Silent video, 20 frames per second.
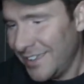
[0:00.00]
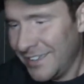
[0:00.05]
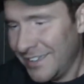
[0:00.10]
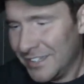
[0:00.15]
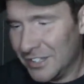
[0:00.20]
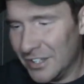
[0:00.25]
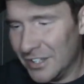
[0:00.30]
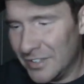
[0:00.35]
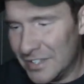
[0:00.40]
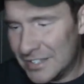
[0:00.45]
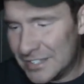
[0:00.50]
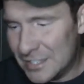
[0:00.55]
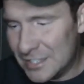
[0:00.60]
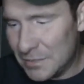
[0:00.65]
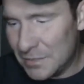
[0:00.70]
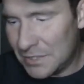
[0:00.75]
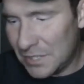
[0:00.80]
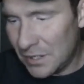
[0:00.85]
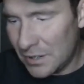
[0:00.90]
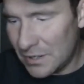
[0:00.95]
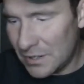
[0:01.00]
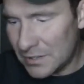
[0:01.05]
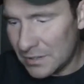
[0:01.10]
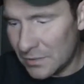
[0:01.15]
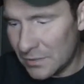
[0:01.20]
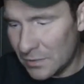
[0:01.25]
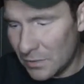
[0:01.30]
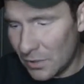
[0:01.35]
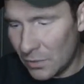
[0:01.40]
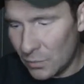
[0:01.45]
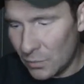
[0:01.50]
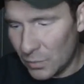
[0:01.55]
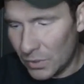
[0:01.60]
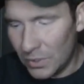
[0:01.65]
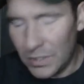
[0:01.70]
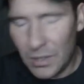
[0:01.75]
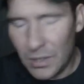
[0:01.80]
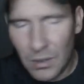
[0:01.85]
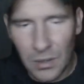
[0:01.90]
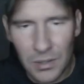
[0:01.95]
these cemeteries are
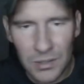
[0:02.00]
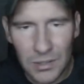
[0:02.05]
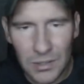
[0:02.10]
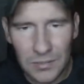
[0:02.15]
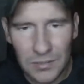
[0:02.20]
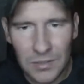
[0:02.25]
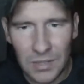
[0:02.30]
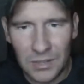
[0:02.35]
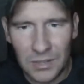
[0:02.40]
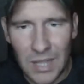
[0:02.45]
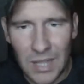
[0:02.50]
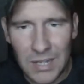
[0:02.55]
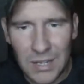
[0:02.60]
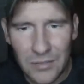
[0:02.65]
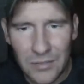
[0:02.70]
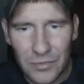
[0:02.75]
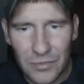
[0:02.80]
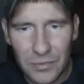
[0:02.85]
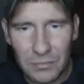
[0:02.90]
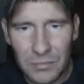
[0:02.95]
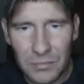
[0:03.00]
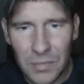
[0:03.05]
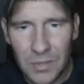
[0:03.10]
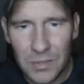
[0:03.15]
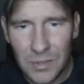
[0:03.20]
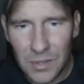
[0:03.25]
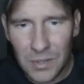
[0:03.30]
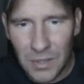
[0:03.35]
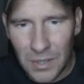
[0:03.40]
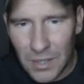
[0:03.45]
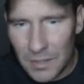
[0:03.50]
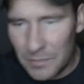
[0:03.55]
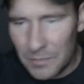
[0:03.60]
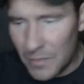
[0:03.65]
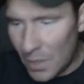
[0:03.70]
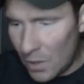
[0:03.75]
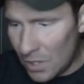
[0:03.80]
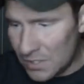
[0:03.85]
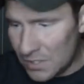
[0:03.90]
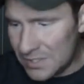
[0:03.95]
really haunted. A lot of them,
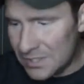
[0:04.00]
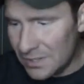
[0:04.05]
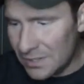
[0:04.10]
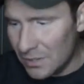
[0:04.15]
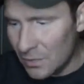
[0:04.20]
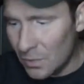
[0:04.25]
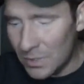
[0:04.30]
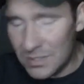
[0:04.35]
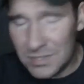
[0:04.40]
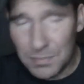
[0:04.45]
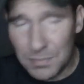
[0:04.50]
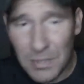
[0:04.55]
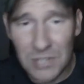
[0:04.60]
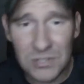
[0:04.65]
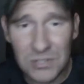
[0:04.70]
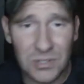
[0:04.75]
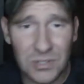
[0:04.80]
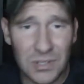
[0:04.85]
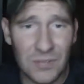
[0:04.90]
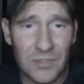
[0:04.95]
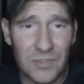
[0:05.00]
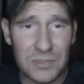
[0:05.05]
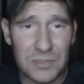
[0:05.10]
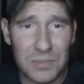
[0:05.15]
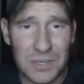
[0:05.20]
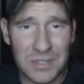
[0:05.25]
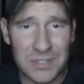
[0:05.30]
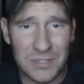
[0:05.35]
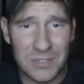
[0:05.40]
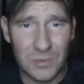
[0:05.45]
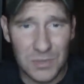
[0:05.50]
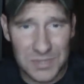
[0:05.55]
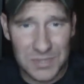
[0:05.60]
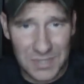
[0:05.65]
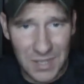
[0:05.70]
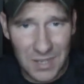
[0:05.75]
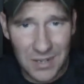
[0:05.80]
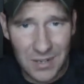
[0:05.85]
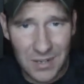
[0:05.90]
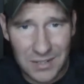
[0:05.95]
also, especially if there's been a
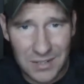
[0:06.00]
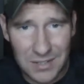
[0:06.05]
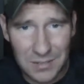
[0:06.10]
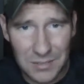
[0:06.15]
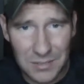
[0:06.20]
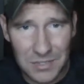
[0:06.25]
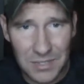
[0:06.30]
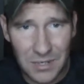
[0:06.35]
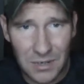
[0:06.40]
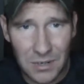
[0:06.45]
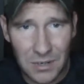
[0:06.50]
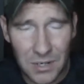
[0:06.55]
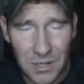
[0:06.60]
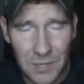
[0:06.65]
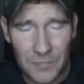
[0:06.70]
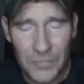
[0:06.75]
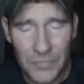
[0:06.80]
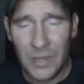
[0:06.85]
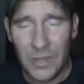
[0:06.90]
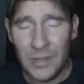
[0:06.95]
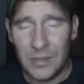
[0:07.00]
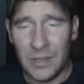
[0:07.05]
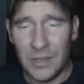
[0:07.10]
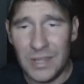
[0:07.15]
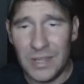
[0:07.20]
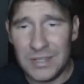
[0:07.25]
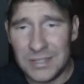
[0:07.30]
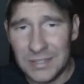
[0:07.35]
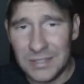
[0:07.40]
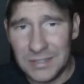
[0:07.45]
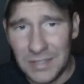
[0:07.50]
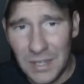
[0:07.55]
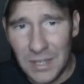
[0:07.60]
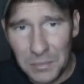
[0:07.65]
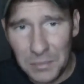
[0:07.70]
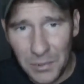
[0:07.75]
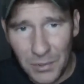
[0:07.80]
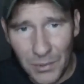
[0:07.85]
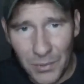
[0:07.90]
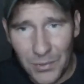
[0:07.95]
suicide in a cemetery. Now that's a
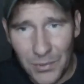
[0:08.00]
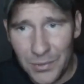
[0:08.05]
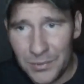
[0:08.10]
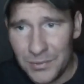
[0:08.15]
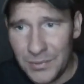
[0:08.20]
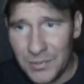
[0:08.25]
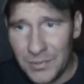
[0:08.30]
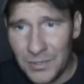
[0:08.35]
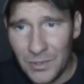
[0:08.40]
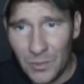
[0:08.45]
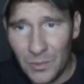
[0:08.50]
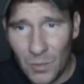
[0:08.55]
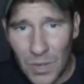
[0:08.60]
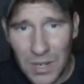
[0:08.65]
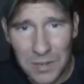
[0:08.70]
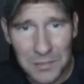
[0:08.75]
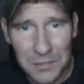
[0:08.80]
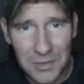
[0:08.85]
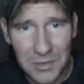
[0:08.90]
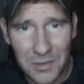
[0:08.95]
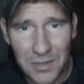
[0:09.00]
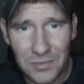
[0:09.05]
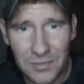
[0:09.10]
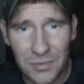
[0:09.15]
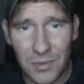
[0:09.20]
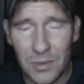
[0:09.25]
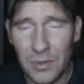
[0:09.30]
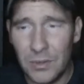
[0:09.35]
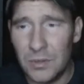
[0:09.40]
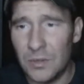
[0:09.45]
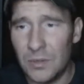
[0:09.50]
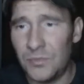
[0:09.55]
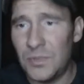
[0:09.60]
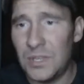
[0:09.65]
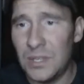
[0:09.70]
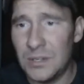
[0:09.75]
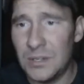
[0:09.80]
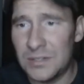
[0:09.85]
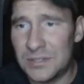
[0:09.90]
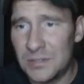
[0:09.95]
double, whammy right there. If you
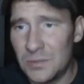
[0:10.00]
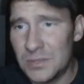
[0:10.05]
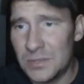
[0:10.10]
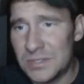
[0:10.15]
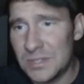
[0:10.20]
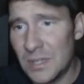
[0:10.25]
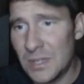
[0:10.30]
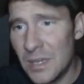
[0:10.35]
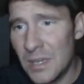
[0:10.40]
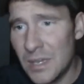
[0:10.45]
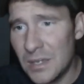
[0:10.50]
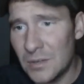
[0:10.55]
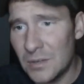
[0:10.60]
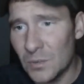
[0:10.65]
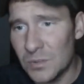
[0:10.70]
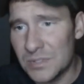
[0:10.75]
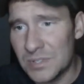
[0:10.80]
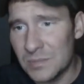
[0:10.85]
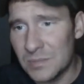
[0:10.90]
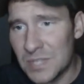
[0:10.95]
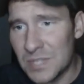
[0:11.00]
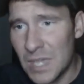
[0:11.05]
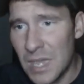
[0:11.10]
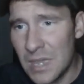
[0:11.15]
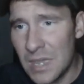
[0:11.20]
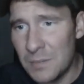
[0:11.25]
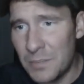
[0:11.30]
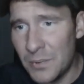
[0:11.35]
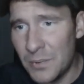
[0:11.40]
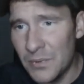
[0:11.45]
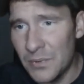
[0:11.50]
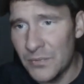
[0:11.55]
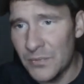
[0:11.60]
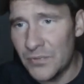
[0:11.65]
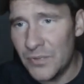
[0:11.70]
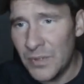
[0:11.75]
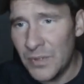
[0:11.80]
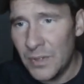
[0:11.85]
get a suicide or some type of